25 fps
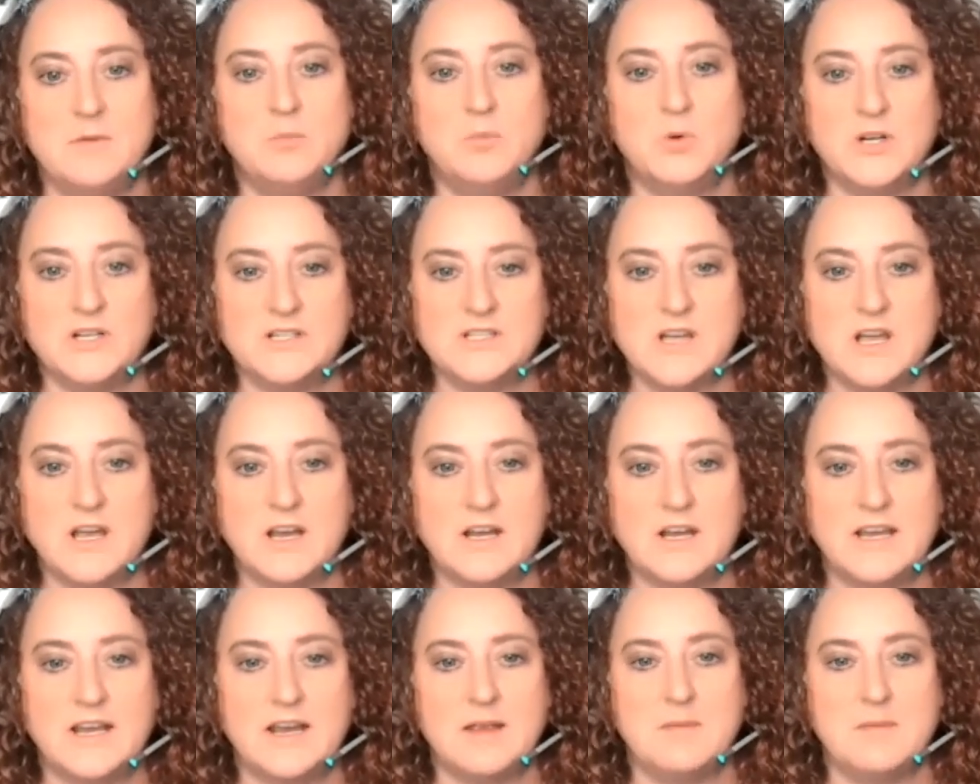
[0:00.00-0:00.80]
And we're
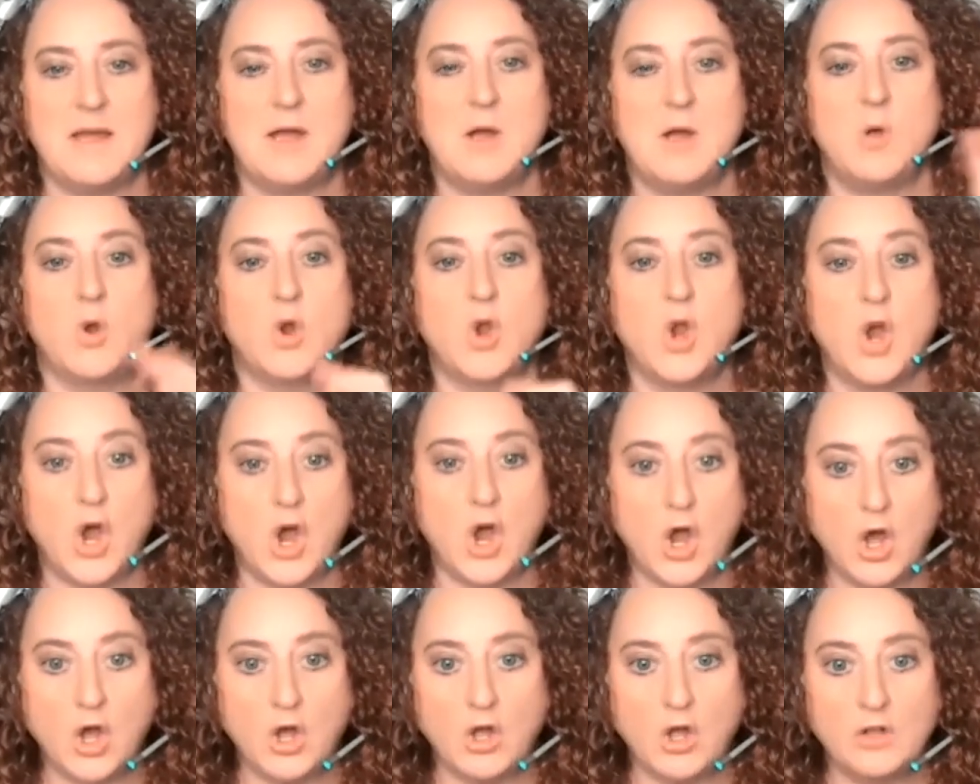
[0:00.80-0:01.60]
talking about
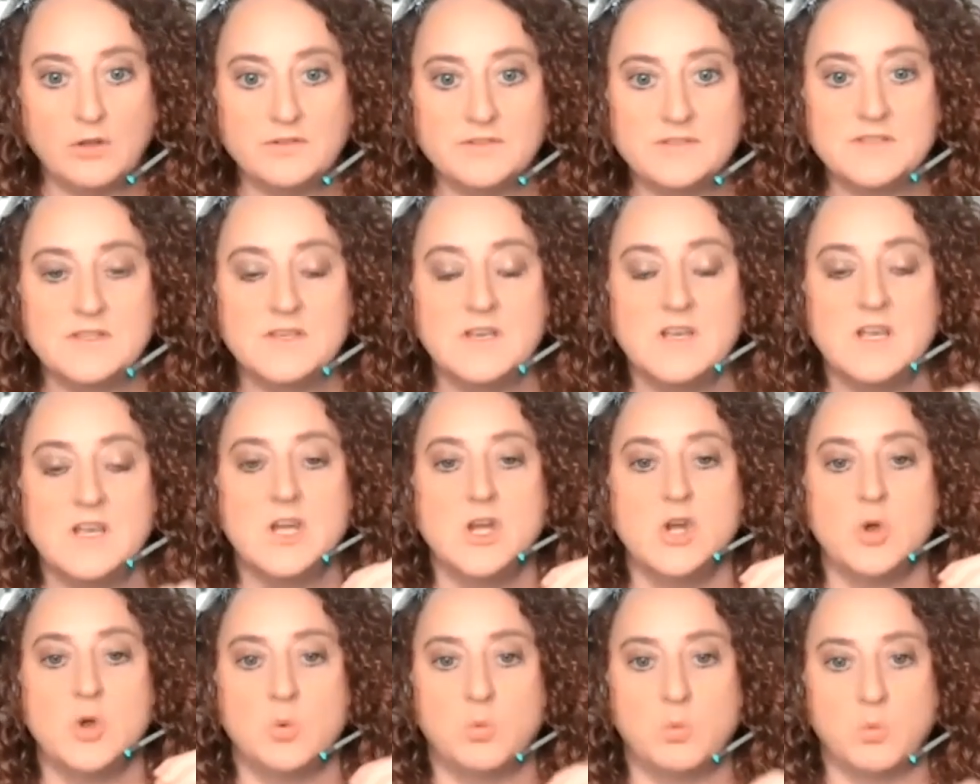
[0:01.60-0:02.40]

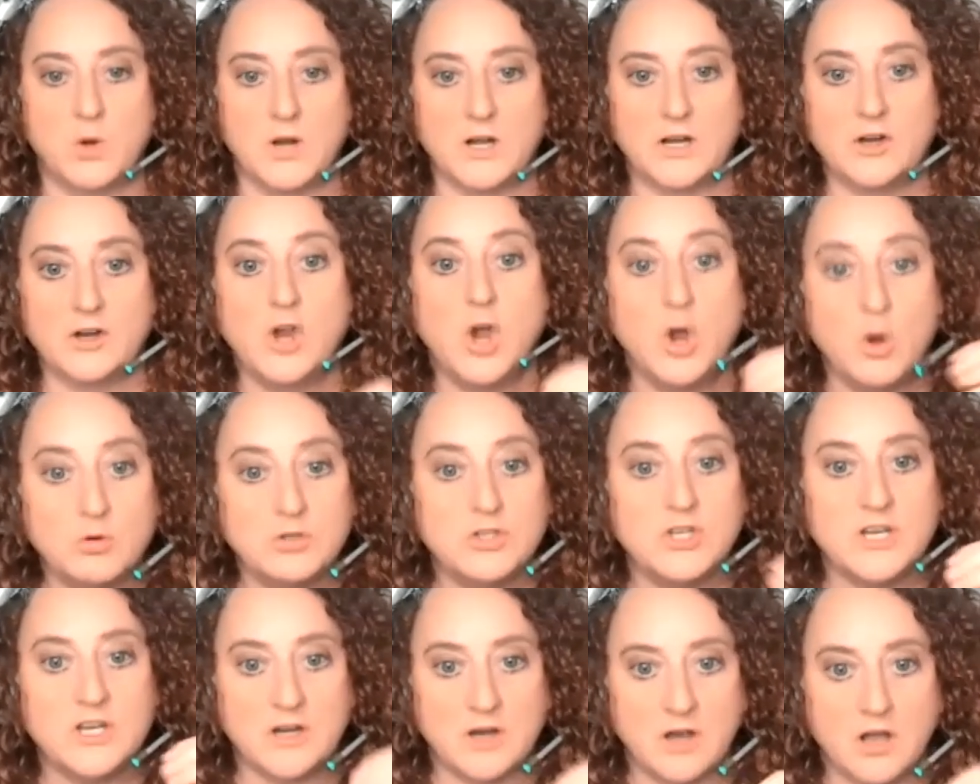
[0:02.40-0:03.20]

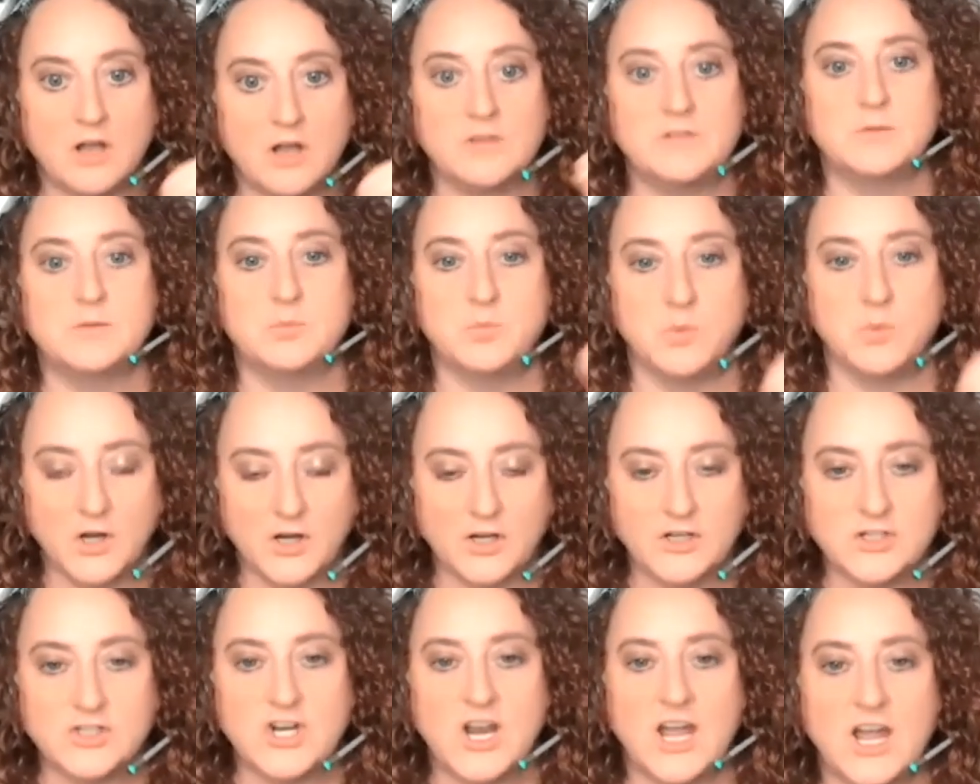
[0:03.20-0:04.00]
coaching calls,
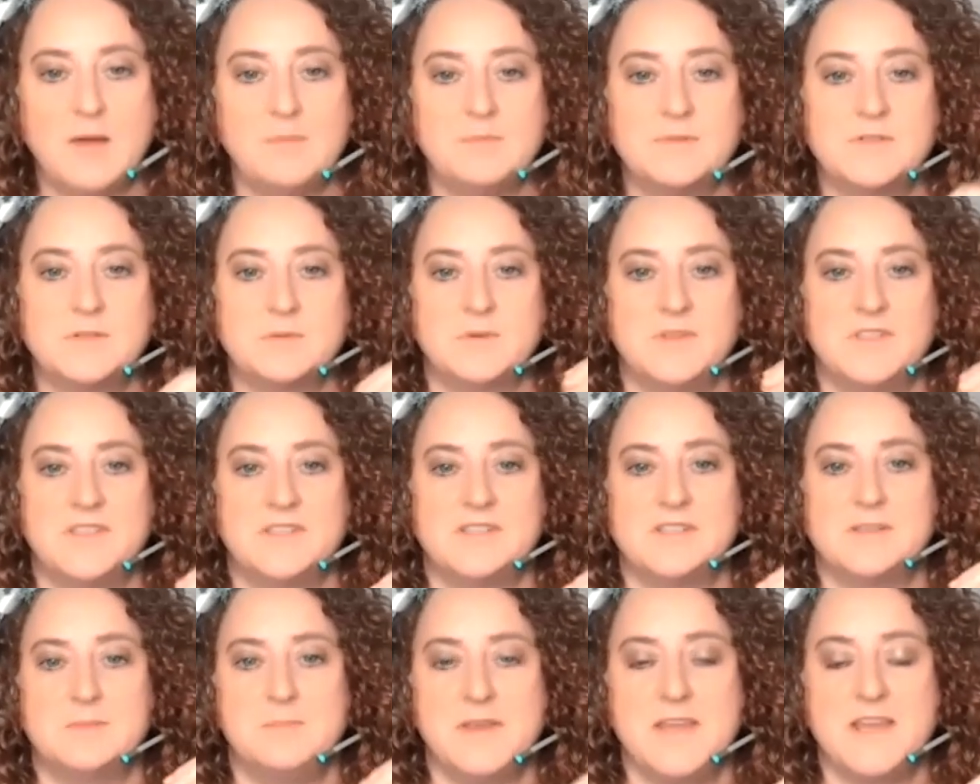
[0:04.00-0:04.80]
workshops with
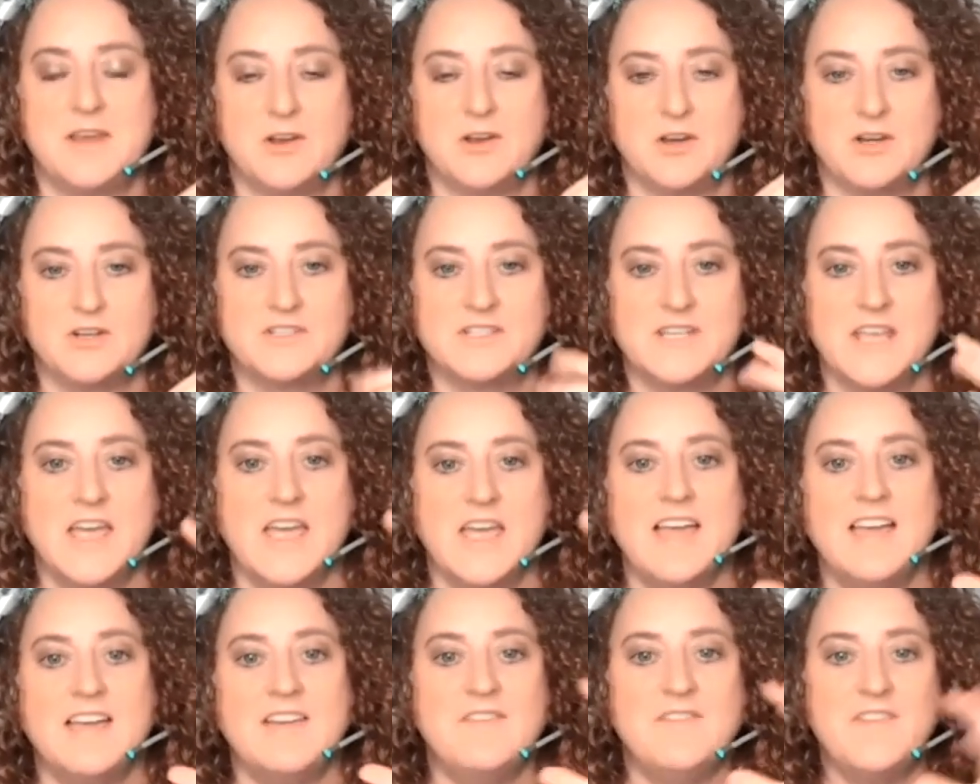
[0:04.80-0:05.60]
the speakers,
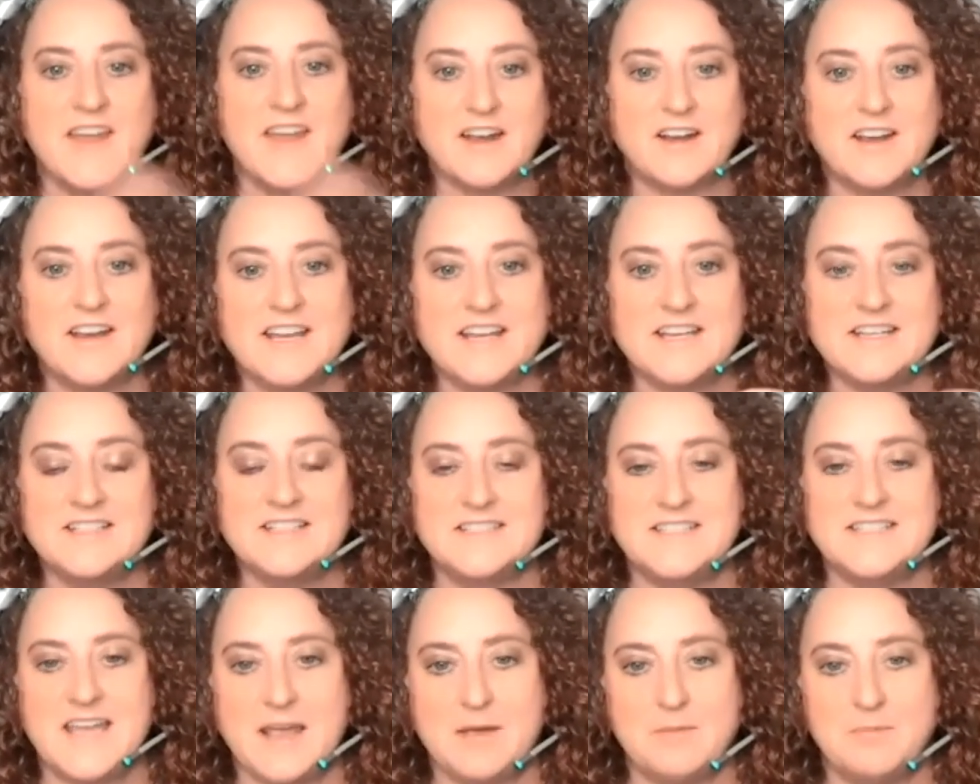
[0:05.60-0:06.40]
very
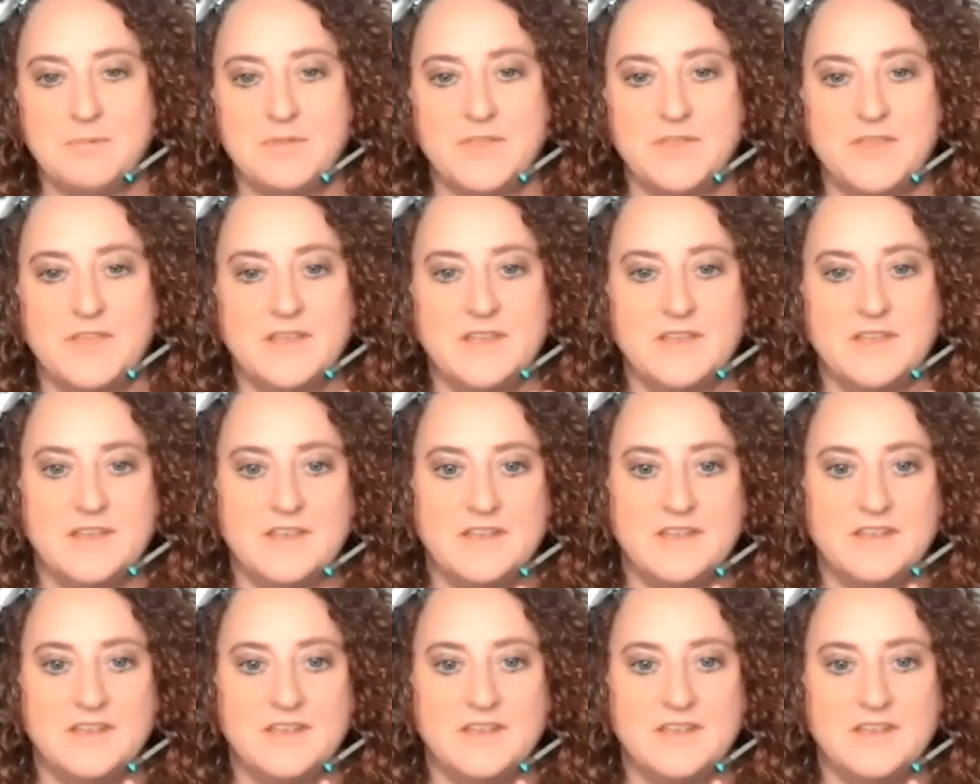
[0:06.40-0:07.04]
in-depth,